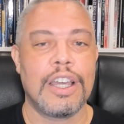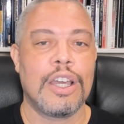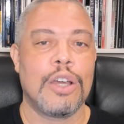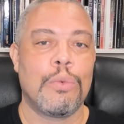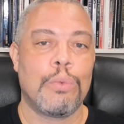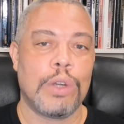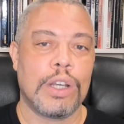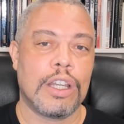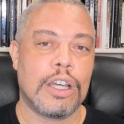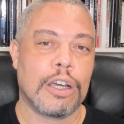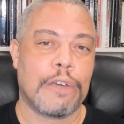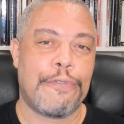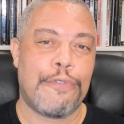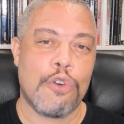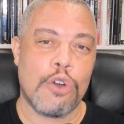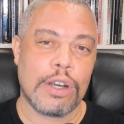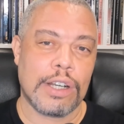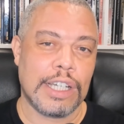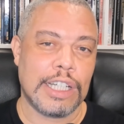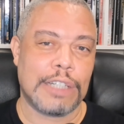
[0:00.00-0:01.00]
we look for
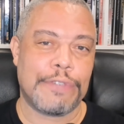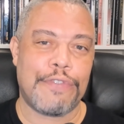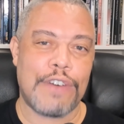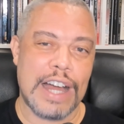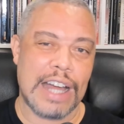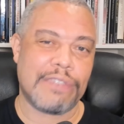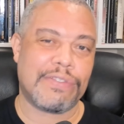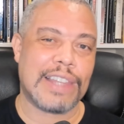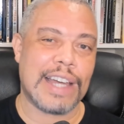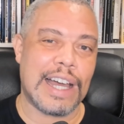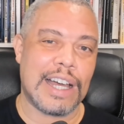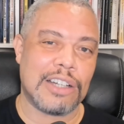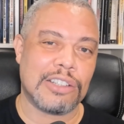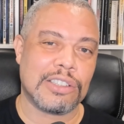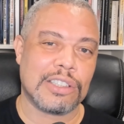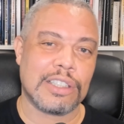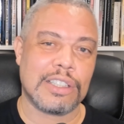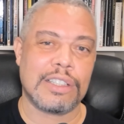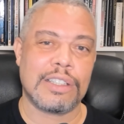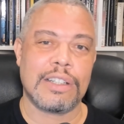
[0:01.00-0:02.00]
at least
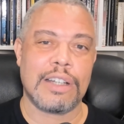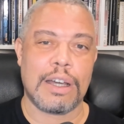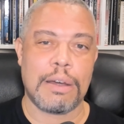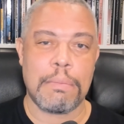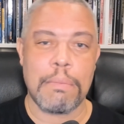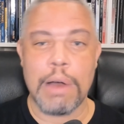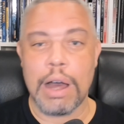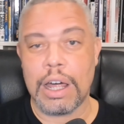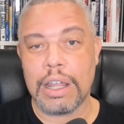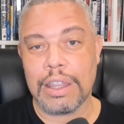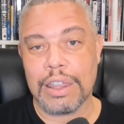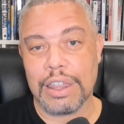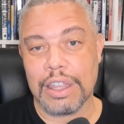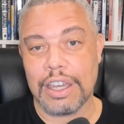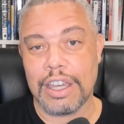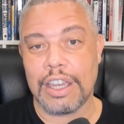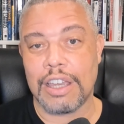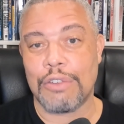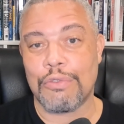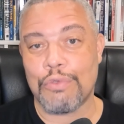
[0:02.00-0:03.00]
$5,000 a month
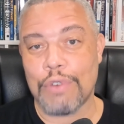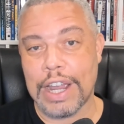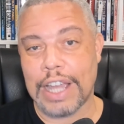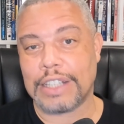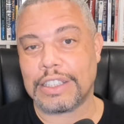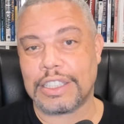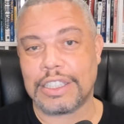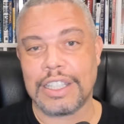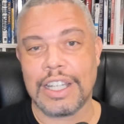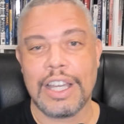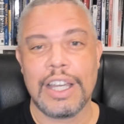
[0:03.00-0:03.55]
in rents.